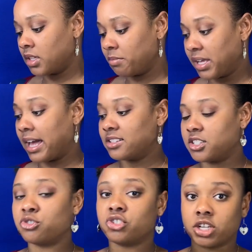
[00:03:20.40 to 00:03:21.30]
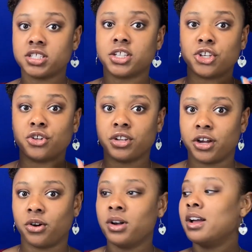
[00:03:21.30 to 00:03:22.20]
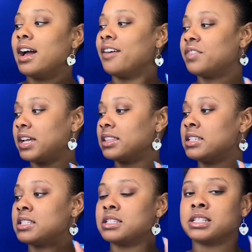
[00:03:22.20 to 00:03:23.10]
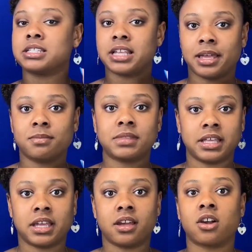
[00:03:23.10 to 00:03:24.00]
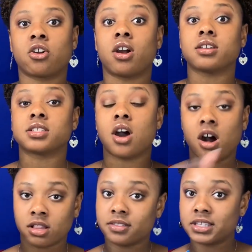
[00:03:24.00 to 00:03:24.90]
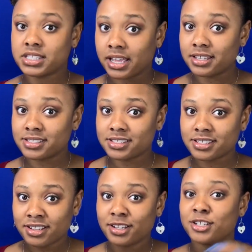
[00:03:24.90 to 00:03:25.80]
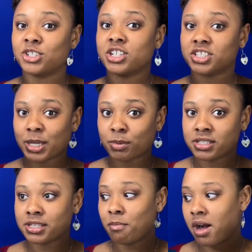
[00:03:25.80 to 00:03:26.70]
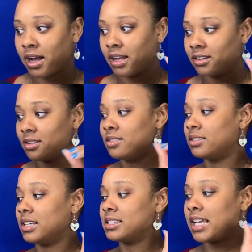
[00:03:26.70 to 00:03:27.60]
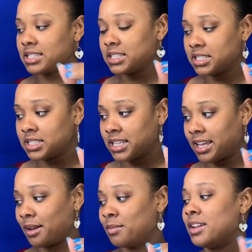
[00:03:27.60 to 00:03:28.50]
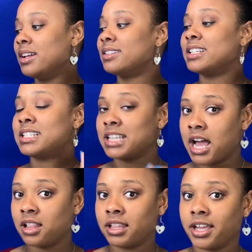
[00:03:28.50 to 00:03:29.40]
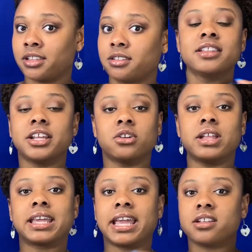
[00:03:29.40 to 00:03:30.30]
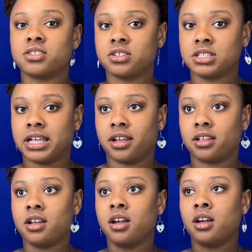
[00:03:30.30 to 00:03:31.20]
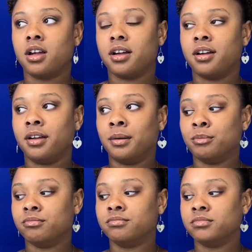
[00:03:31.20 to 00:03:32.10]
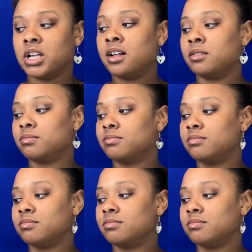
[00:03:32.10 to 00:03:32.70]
But yeah, so just so you know, I feel like this is the same thing across all of the tests. So just keep this in mind. The TExES exam does not like, they don't like answers that that